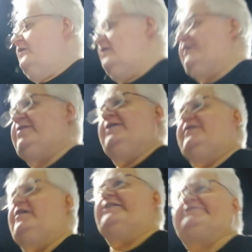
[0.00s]

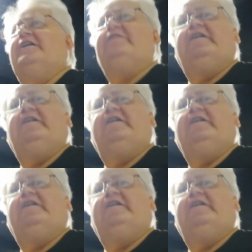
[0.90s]
Okay, now that's a